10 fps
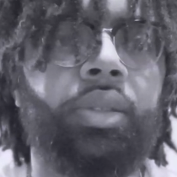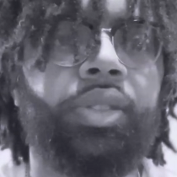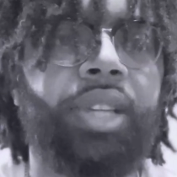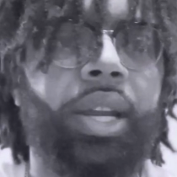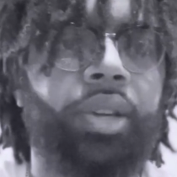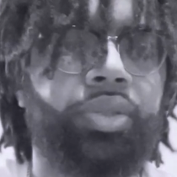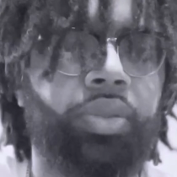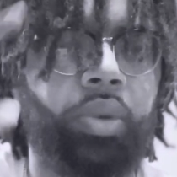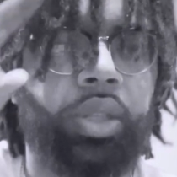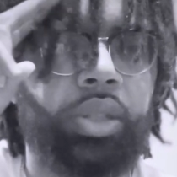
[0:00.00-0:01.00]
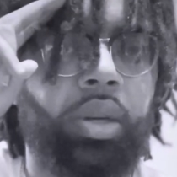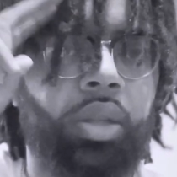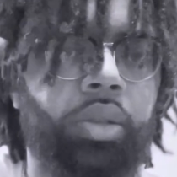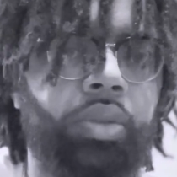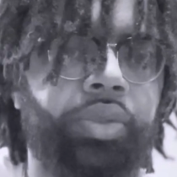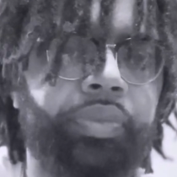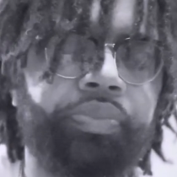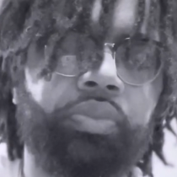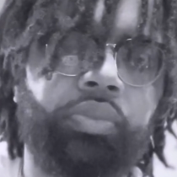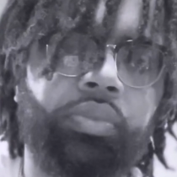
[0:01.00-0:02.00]
Shout outs to Ross Carlos.
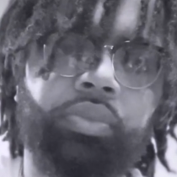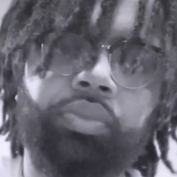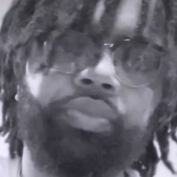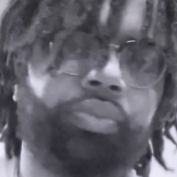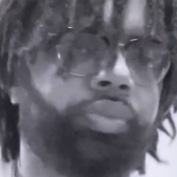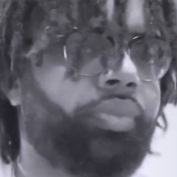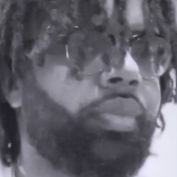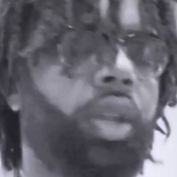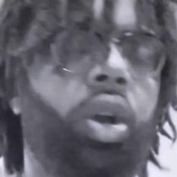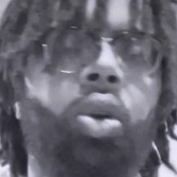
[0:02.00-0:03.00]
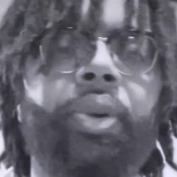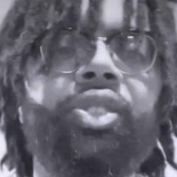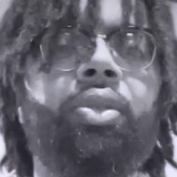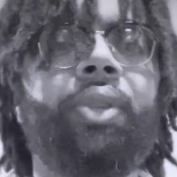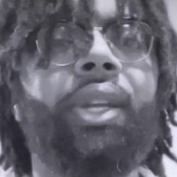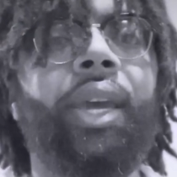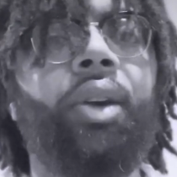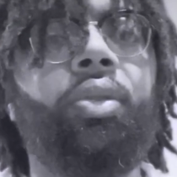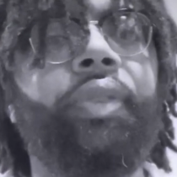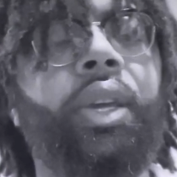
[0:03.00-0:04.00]
Always hold it
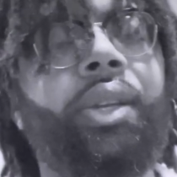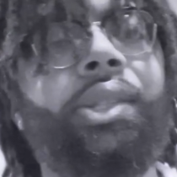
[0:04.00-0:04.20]
down over there at